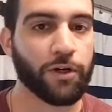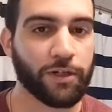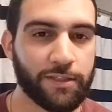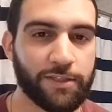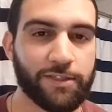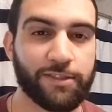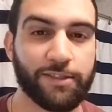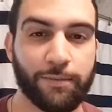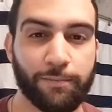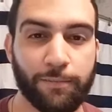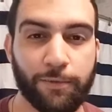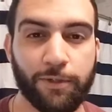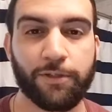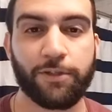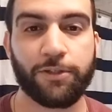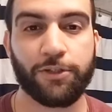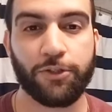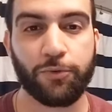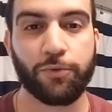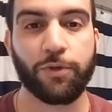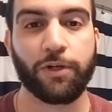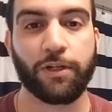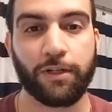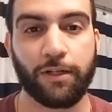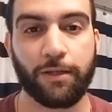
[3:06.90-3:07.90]
similar
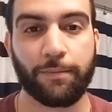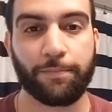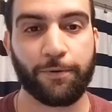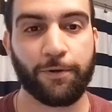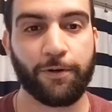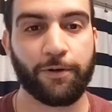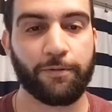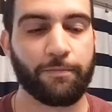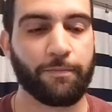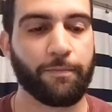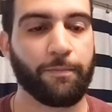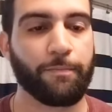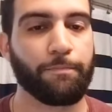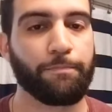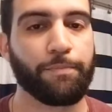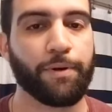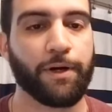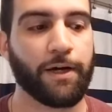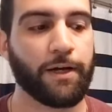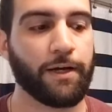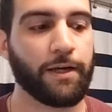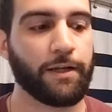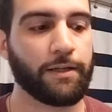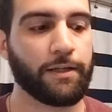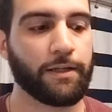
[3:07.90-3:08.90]
to a clipper,
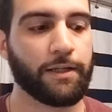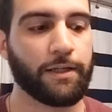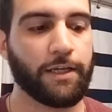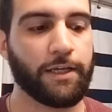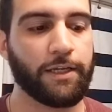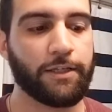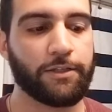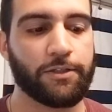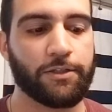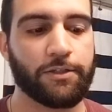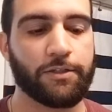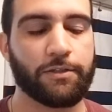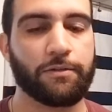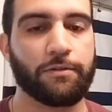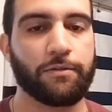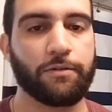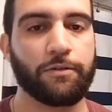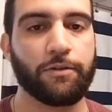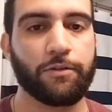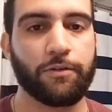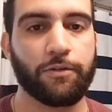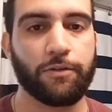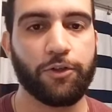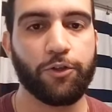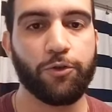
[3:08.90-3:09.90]
but it's
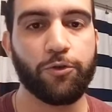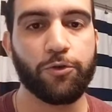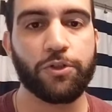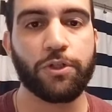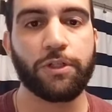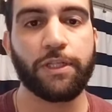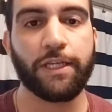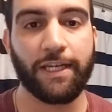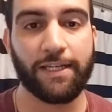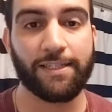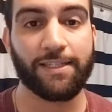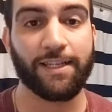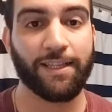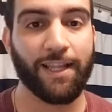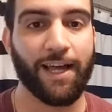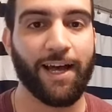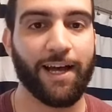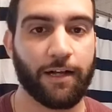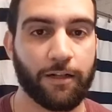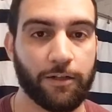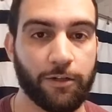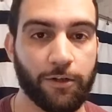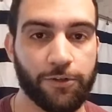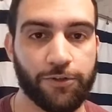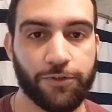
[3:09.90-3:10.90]
usually gets a
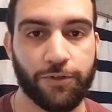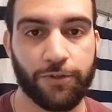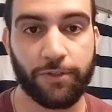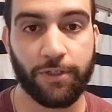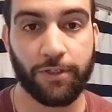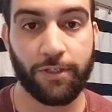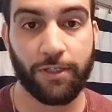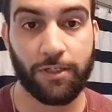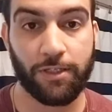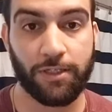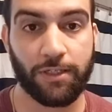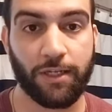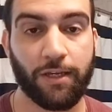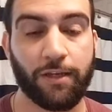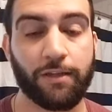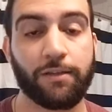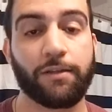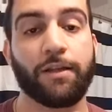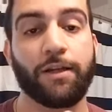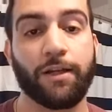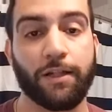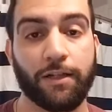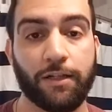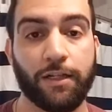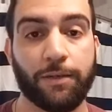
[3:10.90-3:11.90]
lot closer to the skin
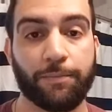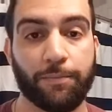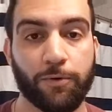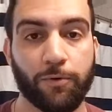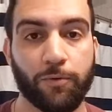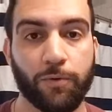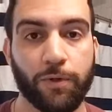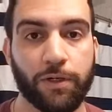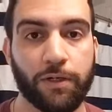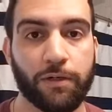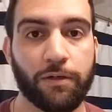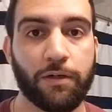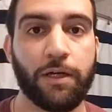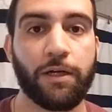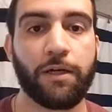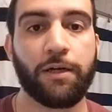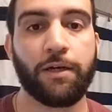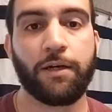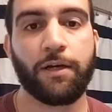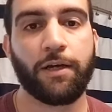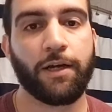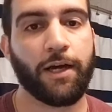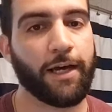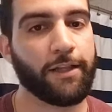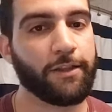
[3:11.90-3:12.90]
than a clipper will.
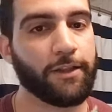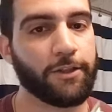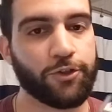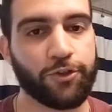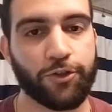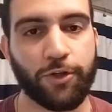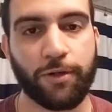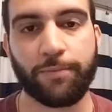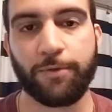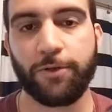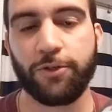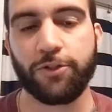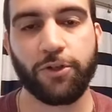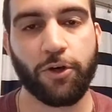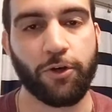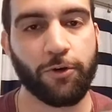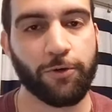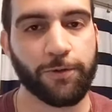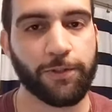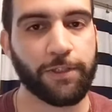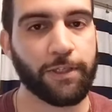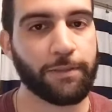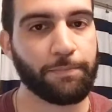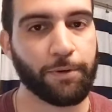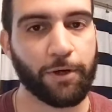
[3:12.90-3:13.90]
And the trimmer's
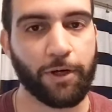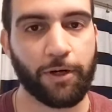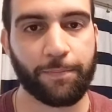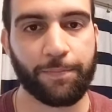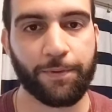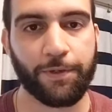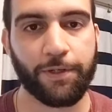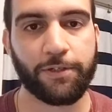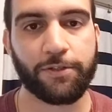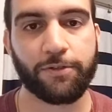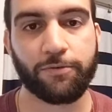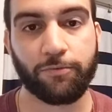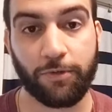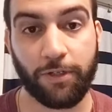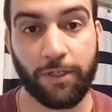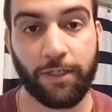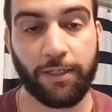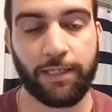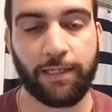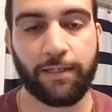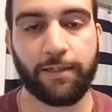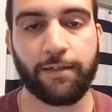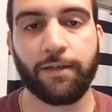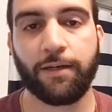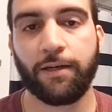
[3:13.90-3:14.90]
only purpose
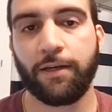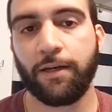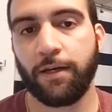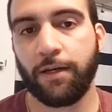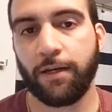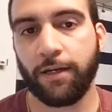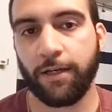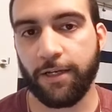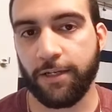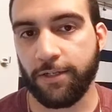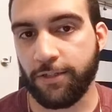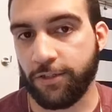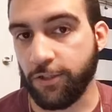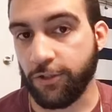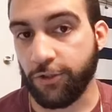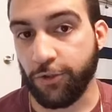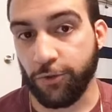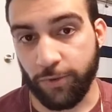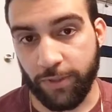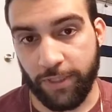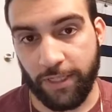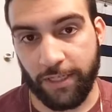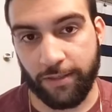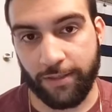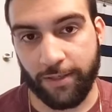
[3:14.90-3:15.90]
really is to do
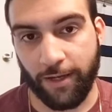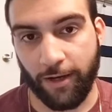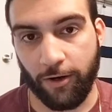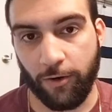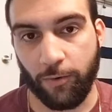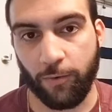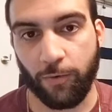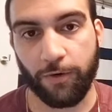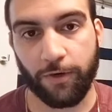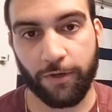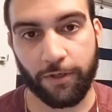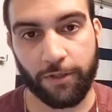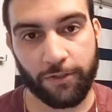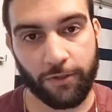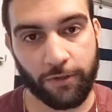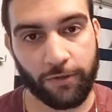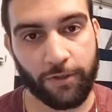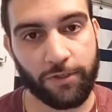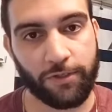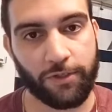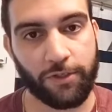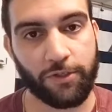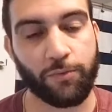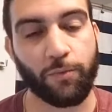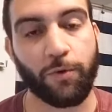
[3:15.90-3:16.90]
detail work. So
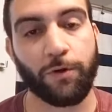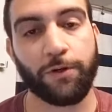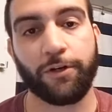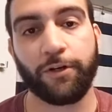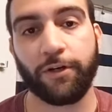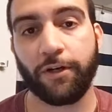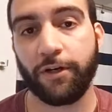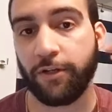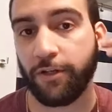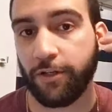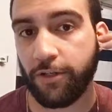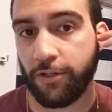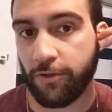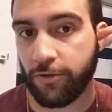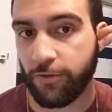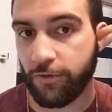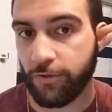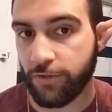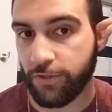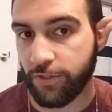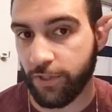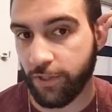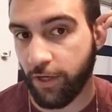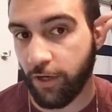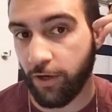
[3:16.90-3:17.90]
this is what you're going to
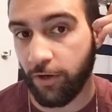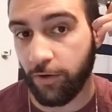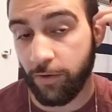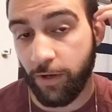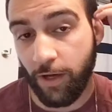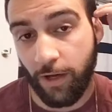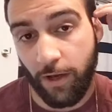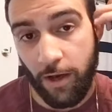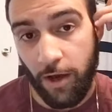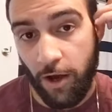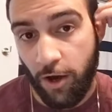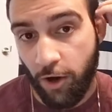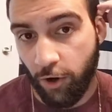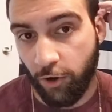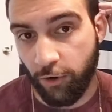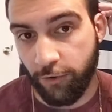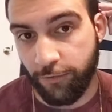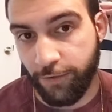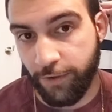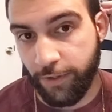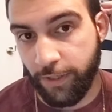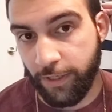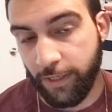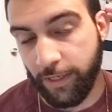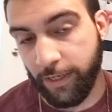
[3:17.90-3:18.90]
use to go
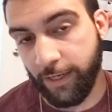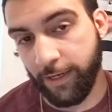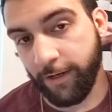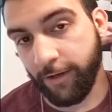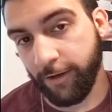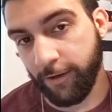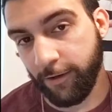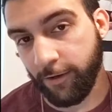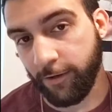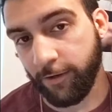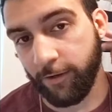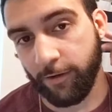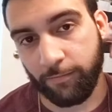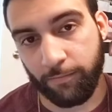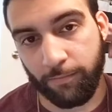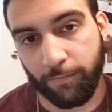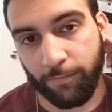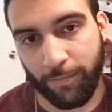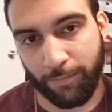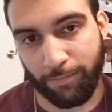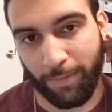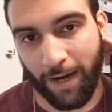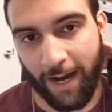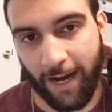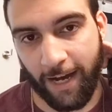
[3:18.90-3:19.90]
over the ear,
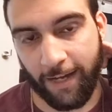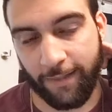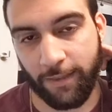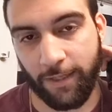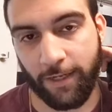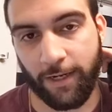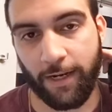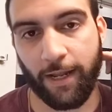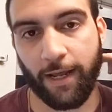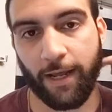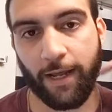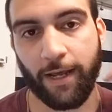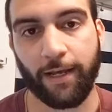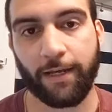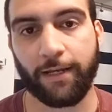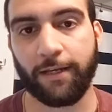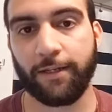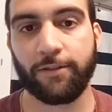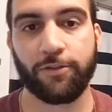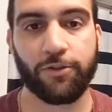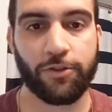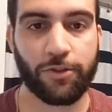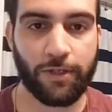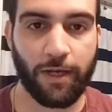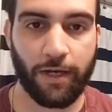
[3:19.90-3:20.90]
behind the neck,
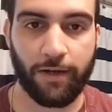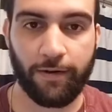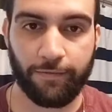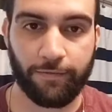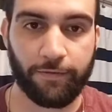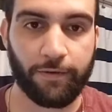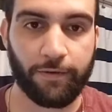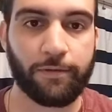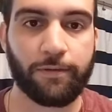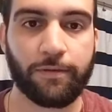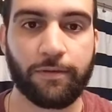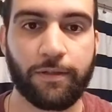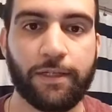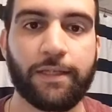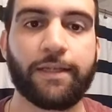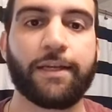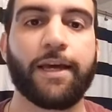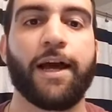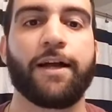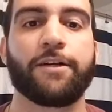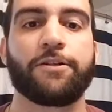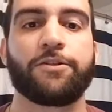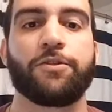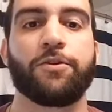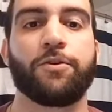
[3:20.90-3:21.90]
and just kind of
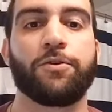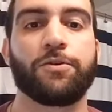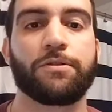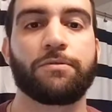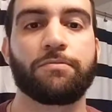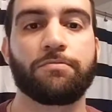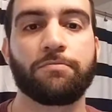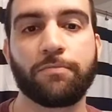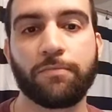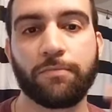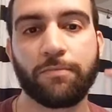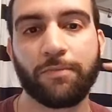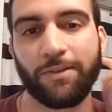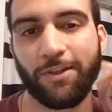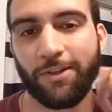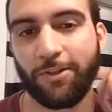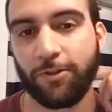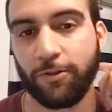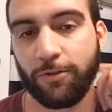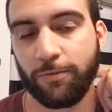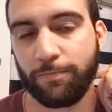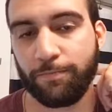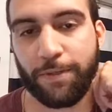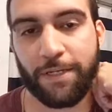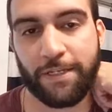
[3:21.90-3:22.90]
catch those
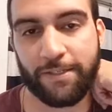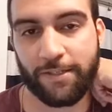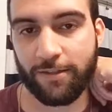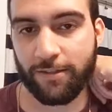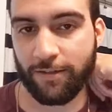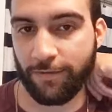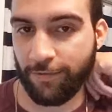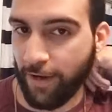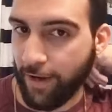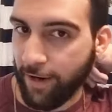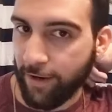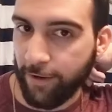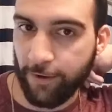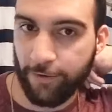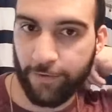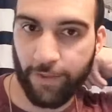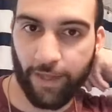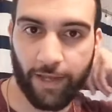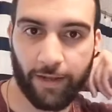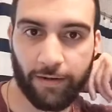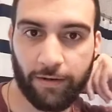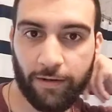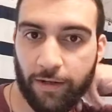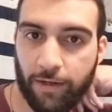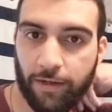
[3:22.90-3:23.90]
little pieces of hair
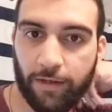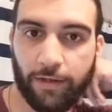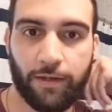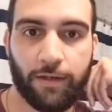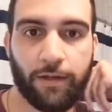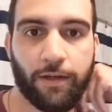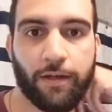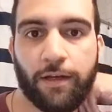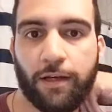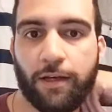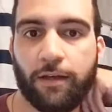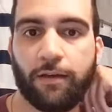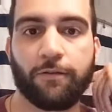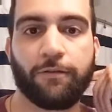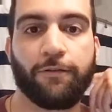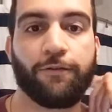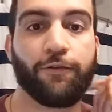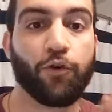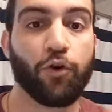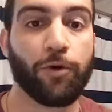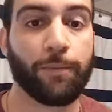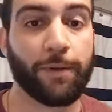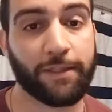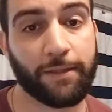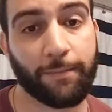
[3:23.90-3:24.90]
that
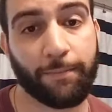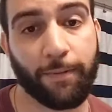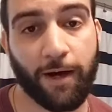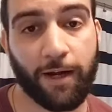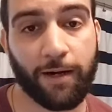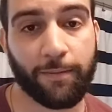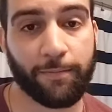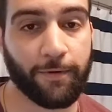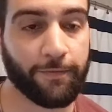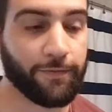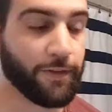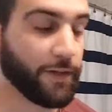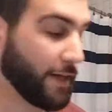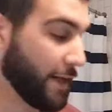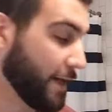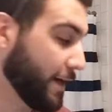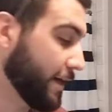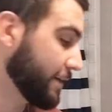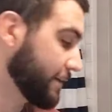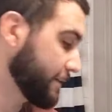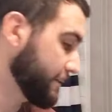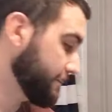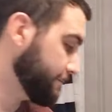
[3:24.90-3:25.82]
form at the bottom of the neck.